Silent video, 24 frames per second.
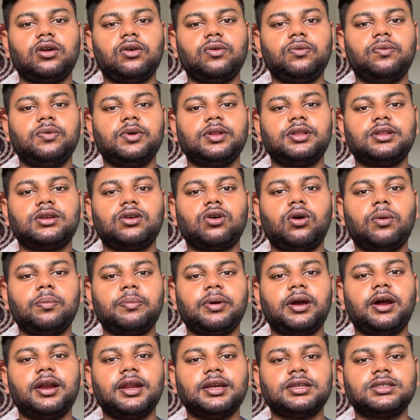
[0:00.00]
off with
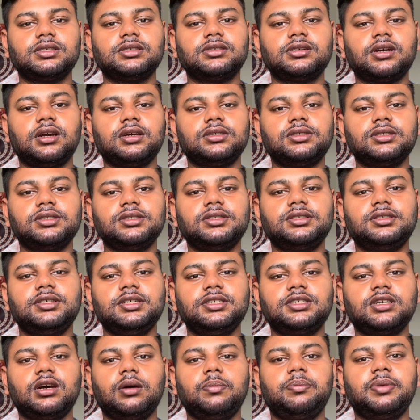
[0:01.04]
compound exercises.
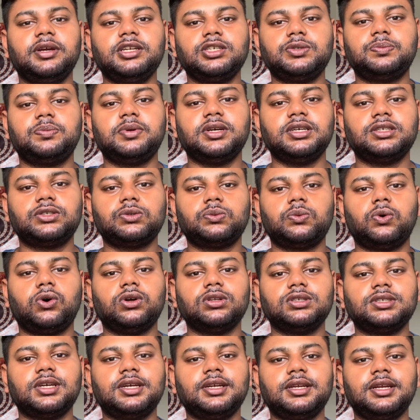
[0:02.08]
These are bench press,
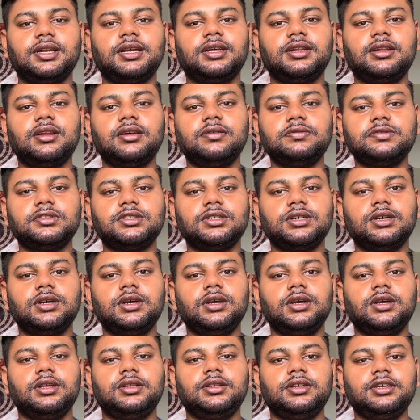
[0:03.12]
squats, and deadlifts.
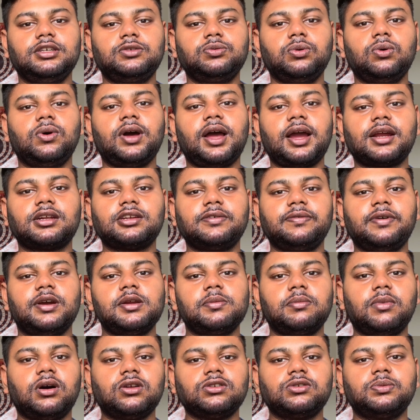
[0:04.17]
These will activate
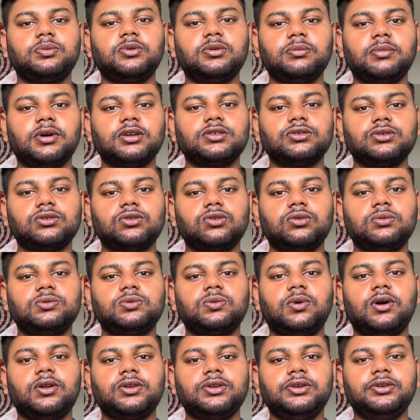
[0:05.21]
multiple muscle groups
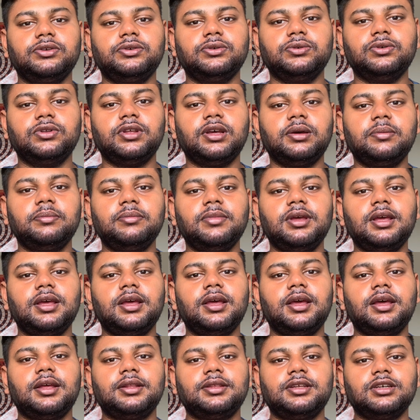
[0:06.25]
while you do them.
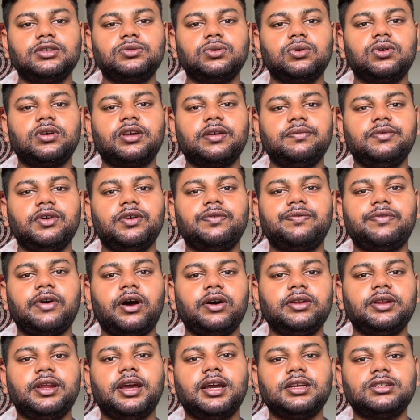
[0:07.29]
This will give you a
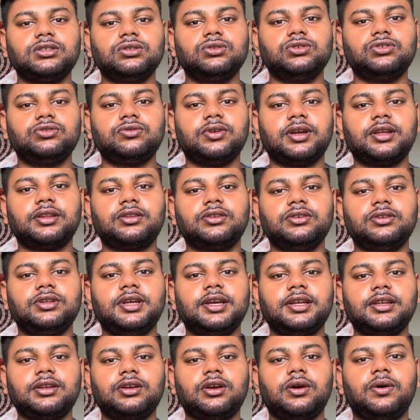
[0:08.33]
foundational strength to
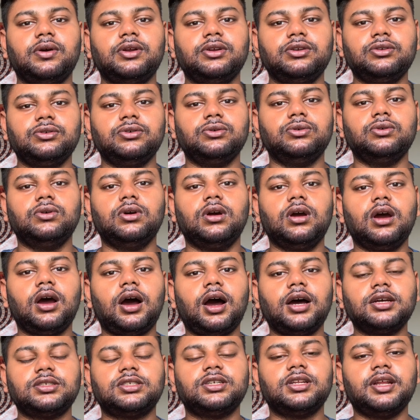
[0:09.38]
then go and do
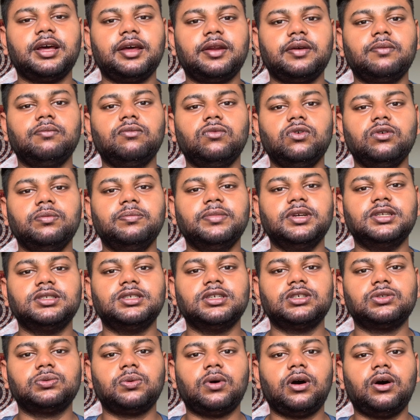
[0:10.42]
isolated movements
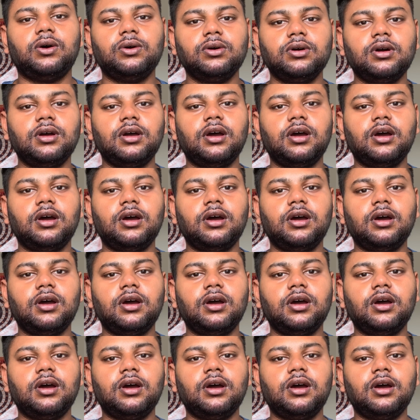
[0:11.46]
as well.